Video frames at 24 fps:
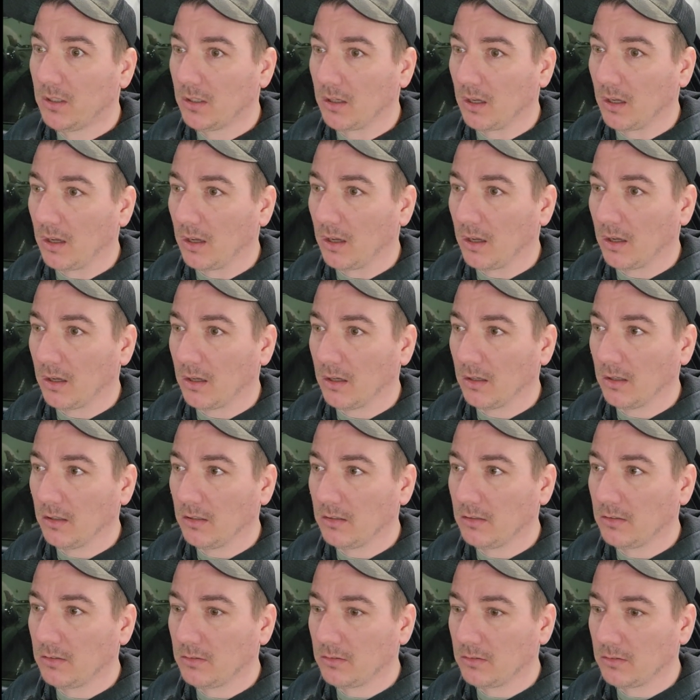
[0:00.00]
Uh,
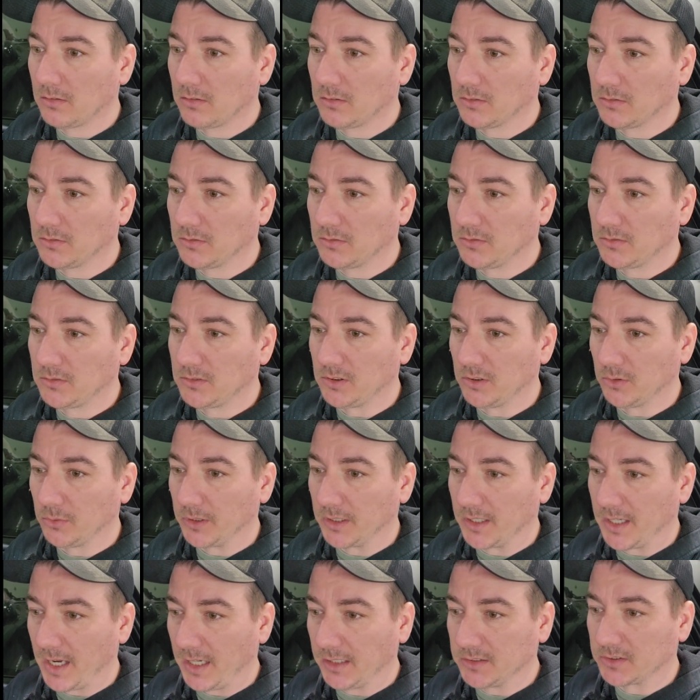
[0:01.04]

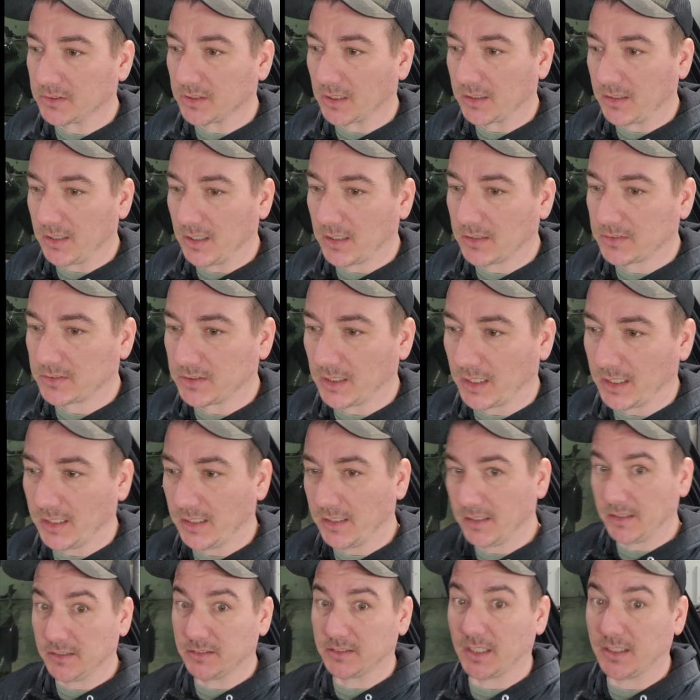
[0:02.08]
doing cages like this, that it
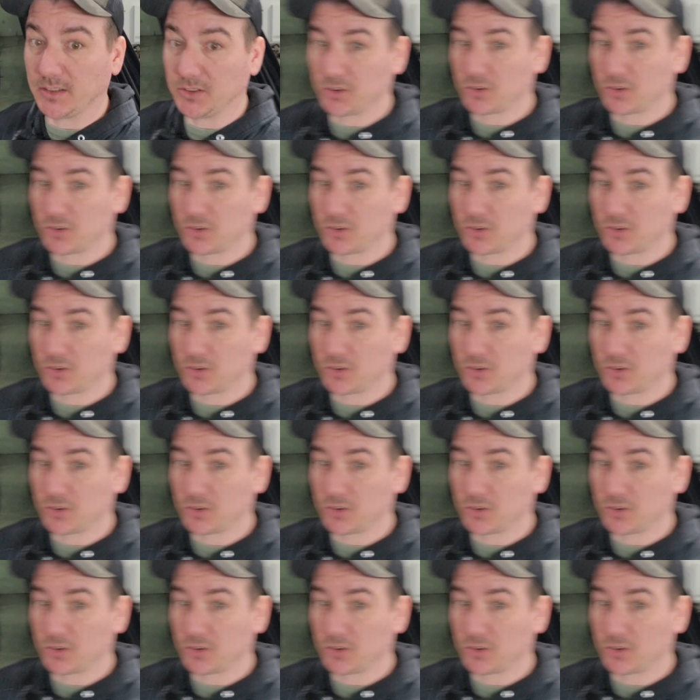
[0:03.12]
is a